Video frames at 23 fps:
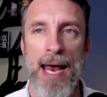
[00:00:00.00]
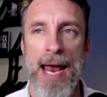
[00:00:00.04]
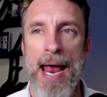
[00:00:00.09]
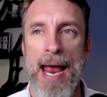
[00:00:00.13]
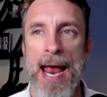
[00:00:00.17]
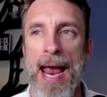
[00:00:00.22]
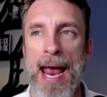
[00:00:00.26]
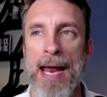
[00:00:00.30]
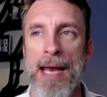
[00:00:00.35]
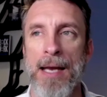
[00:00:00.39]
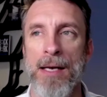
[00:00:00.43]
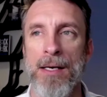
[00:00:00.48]

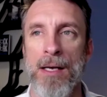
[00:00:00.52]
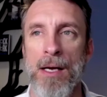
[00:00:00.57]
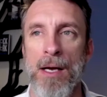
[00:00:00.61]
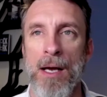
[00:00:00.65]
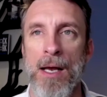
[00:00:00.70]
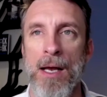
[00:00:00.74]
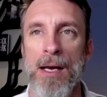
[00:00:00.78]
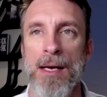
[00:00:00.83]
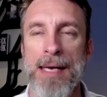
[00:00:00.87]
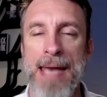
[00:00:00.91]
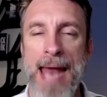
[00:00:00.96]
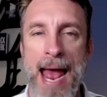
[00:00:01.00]
And
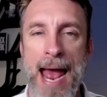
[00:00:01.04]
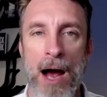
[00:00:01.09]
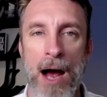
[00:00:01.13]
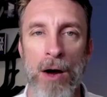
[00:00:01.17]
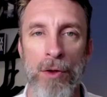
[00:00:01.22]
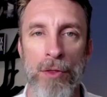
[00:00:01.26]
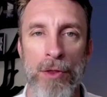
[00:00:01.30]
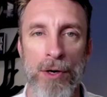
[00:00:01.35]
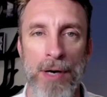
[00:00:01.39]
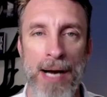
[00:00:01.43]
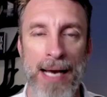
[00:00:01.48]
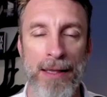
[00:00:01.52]
now
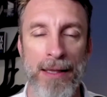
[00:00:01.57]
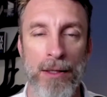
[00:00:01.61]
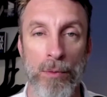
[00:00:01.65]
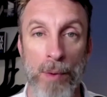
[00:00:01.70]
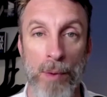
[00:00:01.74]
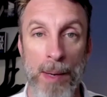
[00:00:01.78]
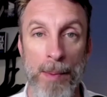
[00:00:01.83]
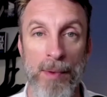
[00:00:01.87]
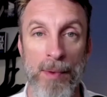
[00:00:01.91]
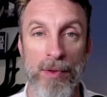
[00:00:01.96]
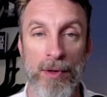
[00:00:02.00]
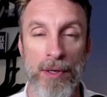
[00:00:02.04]
they're at the
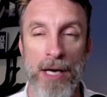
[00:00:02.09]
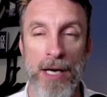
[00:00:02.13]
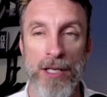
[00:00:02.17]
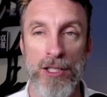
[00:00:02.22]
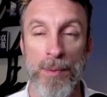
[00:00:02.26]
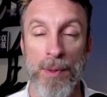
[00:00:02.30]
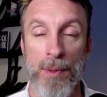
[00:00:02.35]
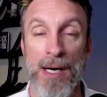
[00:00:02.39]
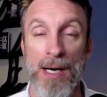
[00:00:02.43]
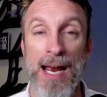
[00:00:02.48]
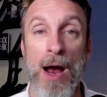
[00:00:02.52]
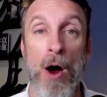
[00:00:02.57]
whim of the
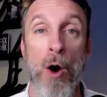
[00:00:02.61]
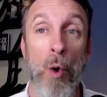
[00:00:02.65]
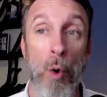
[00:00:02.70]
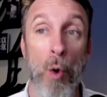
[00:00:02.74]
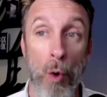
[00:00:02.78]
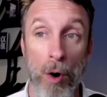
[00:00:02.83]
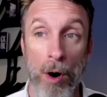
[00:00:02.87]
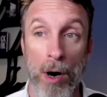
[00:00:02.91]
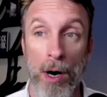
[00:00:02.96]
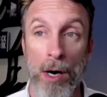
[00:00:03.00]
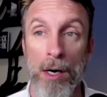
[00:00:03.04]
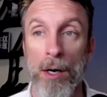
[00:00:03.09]
customer,
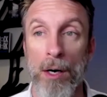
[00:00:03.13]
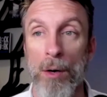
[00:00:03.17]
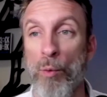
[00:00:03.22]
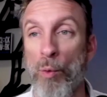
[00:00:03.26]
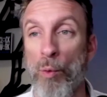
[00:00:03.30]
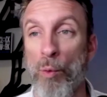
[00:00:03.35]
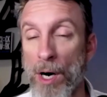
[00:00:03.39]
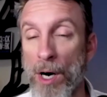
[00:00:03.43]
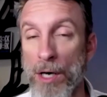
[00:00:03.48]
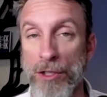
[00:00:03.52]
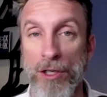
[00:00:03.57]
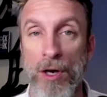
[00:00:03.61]
or
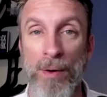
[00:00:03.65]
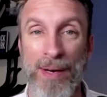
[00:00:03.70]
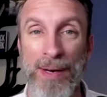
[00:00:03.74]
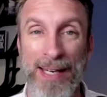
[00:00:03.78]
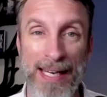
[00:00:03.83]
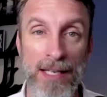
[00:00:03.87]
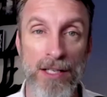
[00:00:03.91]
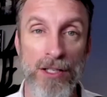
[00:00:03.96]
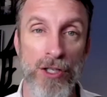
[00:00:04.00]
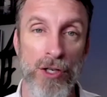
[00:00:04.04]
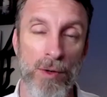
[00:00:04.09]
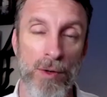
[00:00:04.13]
worse, going
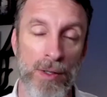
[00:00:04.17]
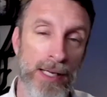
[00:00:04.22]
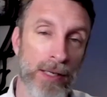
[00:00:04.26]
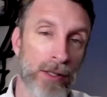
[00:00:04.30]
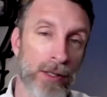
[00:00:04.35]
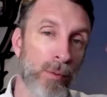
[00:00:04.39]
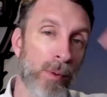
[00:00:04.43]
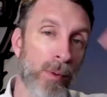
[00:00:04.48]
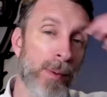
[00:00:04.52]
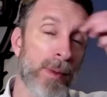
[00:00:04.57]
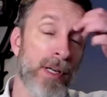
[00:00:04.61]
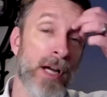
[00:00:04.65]
into it, they're at the
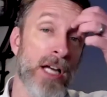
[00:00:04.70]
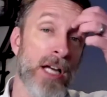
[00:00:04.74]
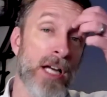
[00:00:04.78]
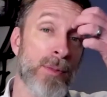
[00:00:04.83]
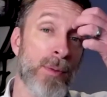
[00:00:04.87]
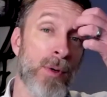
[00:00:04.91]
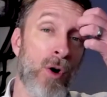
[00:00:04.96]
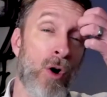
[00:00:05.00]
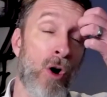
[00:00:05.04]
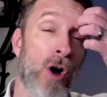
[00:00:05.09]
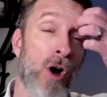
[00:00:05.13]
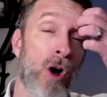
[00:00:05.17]
whim of the customer.
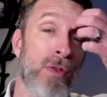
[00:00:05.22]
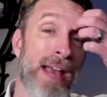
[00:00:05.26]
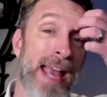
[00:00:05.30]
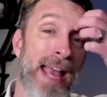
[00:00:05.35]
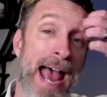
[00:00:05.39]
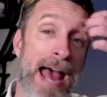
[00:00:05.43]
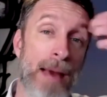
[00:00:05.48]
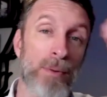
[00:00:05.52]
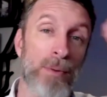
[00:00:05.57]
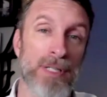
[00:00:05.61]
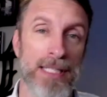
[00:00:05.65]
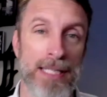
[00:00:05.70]
All they
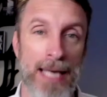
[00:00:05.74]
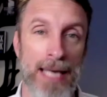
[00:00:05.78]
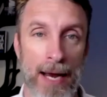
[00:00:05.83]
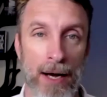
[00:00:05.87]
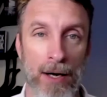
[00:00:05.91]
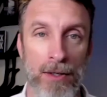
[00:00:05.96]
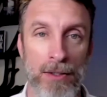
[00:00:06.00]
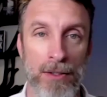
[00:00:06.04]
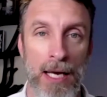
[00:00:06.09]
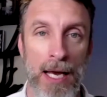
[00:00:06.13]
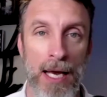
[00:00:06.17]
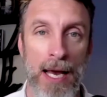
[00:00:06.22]
had was
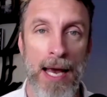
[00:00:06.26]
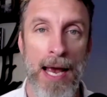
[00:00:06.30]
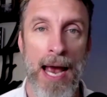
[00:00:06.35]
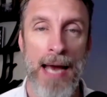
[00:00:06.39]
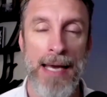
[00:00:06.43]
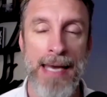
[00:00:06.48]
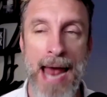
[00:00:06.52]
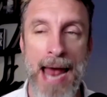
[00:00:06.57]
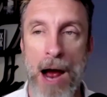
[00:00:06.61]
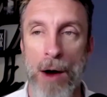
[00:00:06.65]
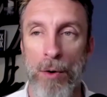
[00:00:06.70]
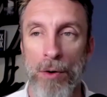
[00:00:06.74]
sales. And
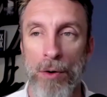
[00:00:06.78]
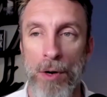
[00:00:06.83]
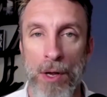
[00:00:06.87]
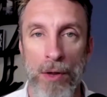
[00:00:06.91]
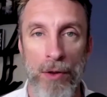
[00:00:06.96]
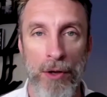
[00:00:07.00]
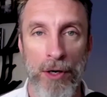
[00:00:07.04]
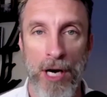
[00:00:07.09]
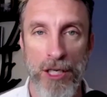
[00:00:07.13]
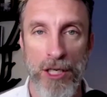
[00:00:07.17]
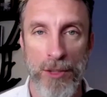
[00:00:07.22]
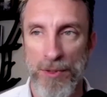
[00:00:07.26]
now the
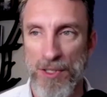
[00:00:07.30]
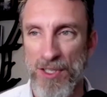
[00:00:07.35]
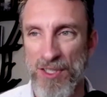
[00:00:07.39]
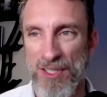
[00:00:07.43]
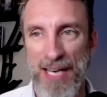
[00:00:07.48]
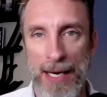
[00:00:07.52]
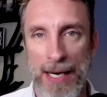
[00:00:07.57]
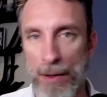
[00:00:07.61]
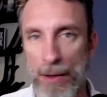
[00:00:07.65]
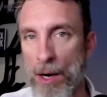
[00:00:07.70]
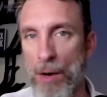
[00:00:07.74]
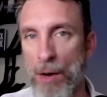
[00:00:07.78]
customers are
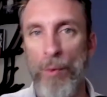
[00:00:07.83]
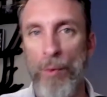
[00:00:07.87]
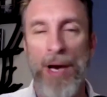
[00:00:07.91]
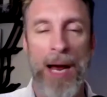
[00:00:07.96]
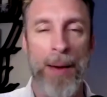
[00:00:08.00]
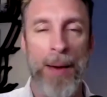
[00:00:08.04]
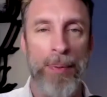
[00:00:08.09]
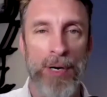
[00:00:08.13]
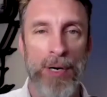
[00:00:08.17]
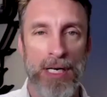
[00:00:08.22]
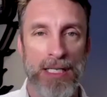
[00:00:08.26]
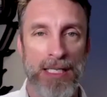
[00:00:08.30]
saying, we got to
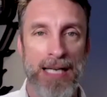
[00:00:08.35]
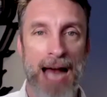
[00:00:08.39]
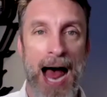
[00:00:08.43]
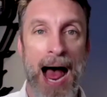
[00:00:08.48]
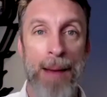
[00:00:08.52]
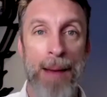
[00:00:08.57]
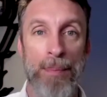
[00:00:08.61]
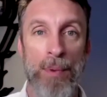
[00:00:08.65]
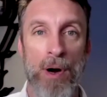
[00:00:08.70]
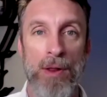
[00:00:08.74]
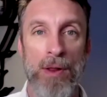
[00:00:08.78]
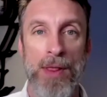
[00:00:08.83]
put a
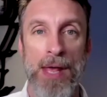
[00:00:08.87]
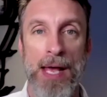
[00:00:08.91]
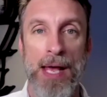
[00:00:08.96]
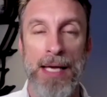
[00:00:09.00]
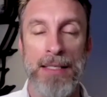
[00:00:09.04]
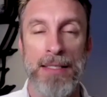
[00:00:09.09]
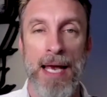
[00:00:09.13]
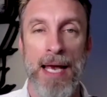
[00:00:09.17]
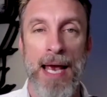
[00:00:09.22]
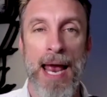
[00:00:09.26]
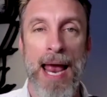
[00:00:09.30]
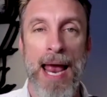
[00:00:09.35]
stop on this.
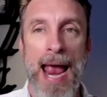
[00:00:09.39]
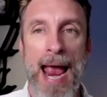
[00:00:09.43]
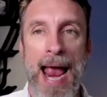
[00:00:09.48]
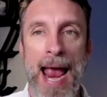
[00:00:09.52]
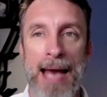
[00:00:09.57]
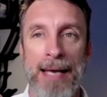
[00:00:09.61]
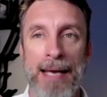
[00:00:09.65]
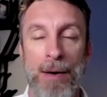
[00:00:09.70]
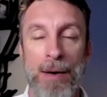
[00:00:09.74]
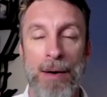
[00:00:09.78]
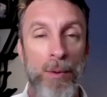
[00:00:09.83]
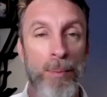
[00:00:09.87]

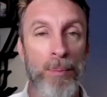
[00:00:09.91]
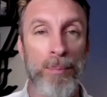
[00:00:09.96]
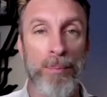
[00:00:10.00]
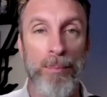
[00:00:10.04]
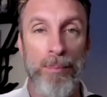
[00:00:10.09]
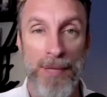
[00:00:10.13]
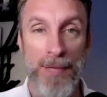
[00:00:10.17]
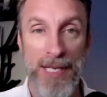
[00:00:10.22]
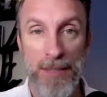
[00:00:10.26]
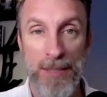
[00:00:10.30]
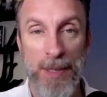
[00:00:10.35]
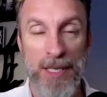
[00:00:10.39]
And they were,
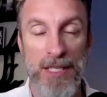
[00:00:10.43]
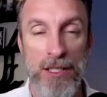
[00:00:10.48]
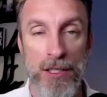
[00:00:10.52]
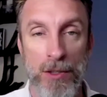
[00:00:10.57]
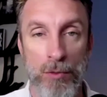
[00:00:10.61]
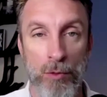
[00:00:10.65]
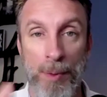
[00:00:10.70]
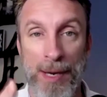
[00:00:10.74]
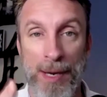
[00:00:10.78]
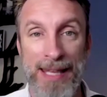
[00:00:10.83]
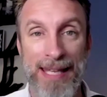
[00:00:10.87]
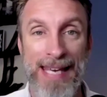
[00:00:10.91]
these businesses were
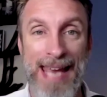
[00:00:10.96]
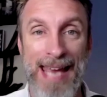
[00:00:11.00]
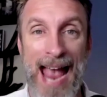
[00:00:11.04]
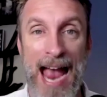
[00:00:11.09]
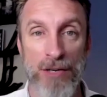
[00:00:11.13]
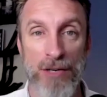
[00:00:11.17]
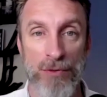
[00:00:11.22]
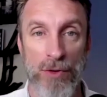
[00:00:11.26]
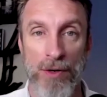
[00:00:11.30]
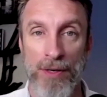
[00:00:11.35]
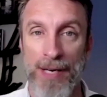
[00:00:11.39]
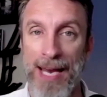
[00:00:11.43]
playing the cash
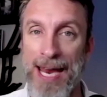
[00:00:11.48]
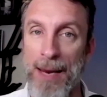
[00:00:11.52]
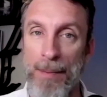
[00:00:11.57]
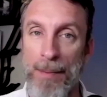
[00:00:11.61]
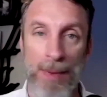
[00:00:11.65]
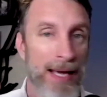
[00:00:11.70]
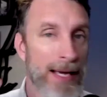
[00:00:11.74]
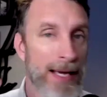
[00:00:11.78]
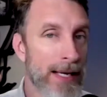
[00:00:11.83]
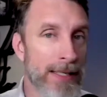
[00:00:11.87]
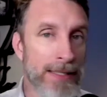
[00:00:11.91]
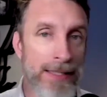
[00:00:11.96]
flow game,
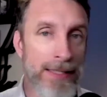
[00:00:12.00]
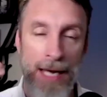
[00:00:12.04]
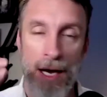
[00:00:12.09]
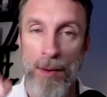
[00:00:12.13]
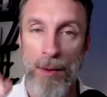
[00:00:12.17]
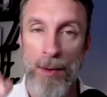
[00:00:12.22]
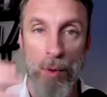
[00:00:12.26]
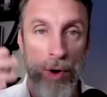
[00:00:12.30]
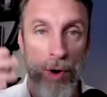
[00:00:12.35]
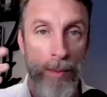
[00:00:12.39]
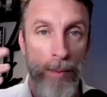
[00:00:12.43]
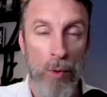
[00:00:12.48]
sell
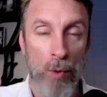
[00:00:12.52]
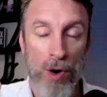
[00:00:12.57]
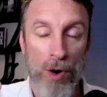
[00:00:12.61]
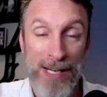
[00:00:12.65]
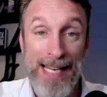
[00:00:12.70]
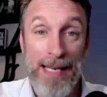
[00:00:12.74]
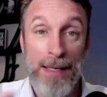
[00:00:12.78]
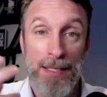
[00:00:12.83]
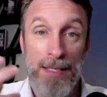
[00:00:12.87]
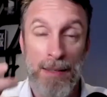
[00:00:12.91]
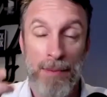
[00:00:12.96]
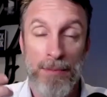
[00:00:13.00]
more and more to
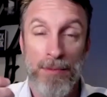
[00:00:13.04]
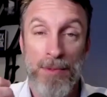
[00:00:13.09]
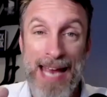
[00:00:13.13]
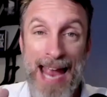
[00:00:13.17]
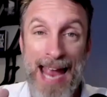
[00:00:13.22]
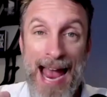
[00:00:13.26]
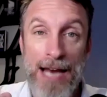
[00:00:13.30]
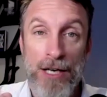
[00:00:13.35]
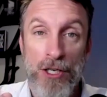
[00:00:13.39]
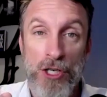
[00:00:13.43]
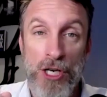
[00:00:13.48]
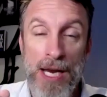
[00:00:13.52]
get some
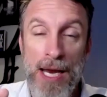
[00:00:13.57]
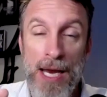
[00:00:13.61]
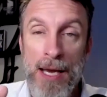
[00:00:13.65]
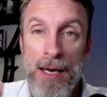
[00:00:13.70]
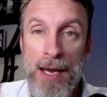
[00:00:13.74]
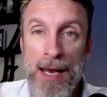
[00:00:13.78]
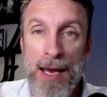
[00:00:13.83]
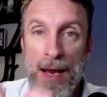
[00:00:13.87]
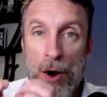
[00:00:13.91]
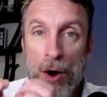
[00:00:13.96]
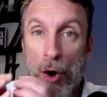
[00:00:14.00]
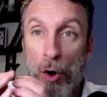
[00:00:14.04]
cash in,
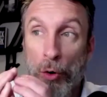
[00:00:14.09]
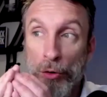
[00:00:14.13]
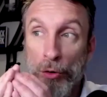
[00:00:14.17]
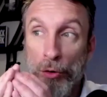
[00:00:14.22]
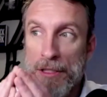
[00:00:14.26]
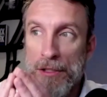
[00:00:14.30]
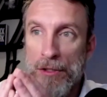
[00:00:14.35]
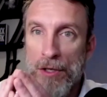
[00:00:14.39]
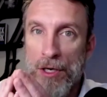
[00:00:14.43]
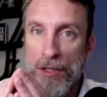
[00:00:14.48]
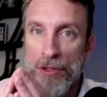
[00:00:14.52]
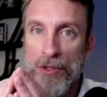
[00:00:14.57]
hold it as
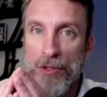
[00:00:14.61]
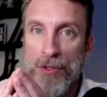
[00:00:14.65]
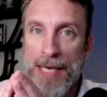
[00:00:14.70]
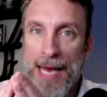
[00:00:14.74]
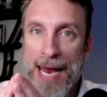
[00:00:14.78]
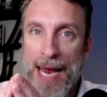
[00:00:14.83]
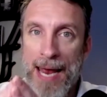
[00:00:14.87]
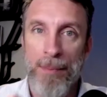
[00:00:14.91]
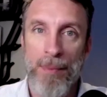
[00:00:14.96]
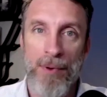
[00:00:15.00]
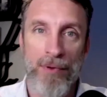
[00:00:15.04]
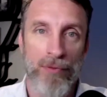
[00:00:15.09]
long as you
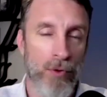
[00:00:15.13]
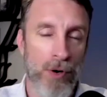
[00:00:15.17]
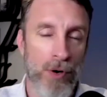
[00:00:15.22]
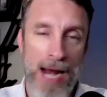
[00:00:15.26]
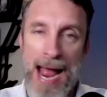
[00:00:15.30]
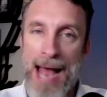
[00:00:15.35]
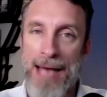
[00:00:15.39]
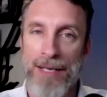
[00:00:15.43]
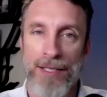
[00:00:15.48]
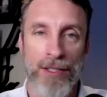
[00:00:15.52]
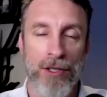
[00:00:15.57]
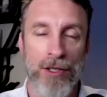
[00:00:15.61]
can before it
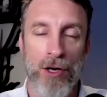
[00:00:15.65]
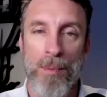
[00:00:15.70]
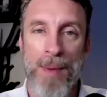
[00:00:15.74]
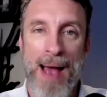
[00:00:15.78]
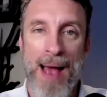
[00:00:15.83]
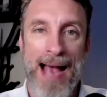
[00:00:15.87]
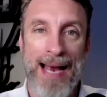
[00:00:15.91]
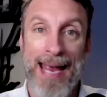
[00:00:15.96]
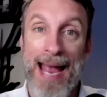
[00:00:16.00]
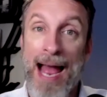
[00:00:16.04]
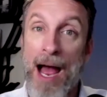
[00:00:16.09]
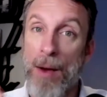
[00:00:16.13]
has to go
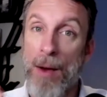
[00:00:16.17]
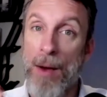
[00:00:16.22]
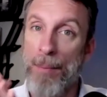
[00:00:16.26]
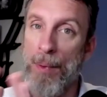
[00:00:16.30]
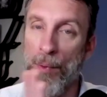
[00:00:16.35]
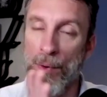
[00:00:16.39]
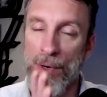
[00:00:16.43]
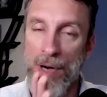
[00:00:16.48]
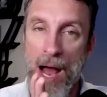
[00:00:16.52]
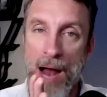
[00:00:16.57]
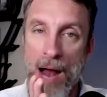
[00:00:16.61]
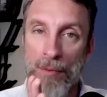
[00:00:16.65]
back out, but we're
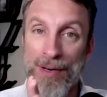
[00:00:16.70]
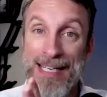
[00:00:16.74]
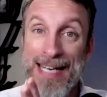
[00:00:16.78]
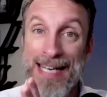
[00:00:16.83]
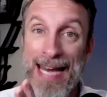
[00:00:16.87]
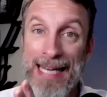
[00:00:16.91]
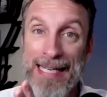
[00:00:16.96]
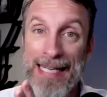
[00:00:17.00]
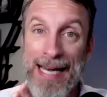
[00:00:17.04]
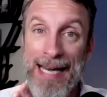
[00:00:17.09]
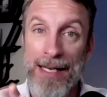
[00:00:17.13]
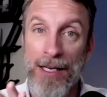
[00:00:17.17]
not
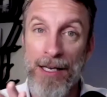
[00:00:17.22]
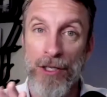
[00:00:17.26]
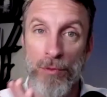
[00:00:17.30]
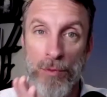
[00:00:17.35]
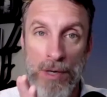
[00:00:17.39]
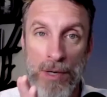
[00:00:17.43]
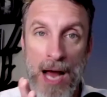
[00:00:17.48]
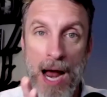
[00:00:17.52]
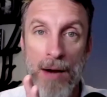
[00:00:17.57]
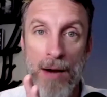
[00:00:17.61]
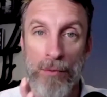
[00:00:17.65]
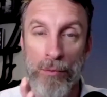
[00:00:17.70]
retaining any because we're
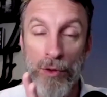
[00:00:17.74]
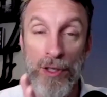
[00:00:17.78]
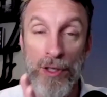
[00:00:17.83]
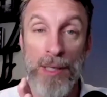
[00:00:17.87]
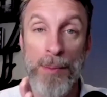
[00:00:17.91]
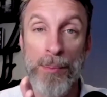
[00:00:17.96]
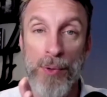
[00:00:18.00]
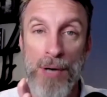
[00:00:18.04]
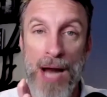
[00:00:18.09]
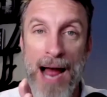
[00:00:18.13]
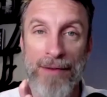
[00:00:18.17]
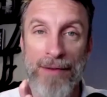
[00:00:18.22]
not really
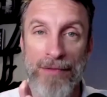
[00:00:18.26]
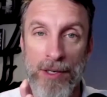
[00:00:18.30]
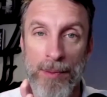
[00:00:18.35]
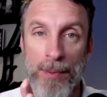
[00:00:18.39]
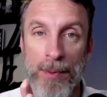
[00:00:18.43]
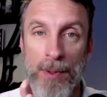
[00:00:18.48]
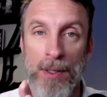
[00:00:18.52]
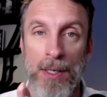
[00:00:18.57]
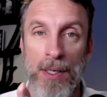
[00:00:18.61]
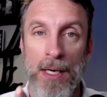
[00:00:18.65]
profitable.